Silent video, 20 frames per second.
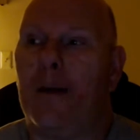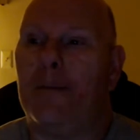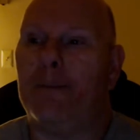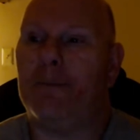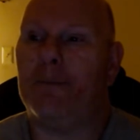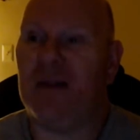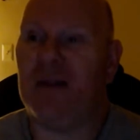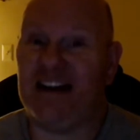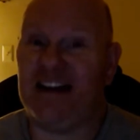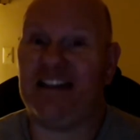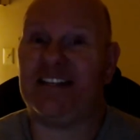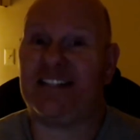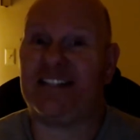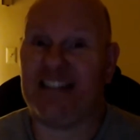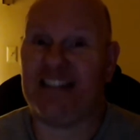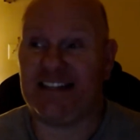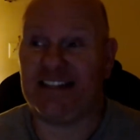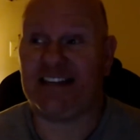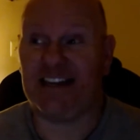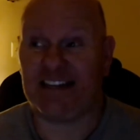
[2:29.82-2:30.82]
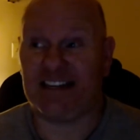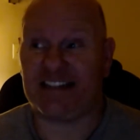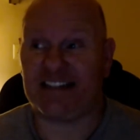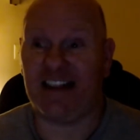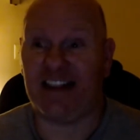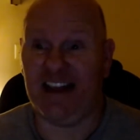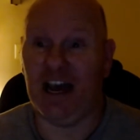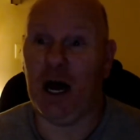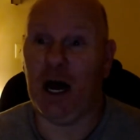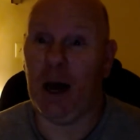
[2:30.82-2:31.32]
But since it's
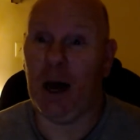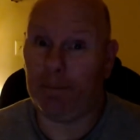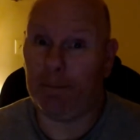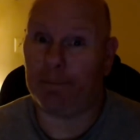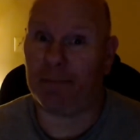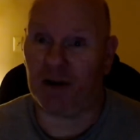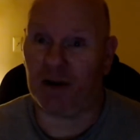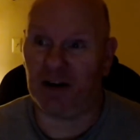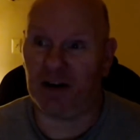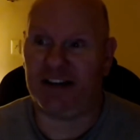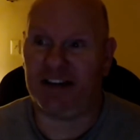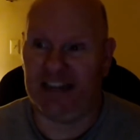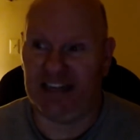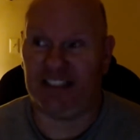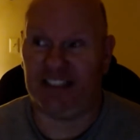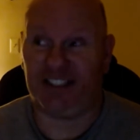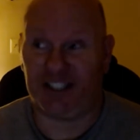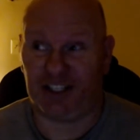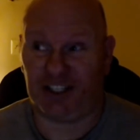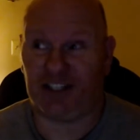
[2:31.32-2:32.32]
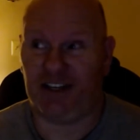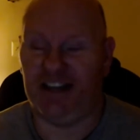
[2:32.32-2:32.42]
the upper denture,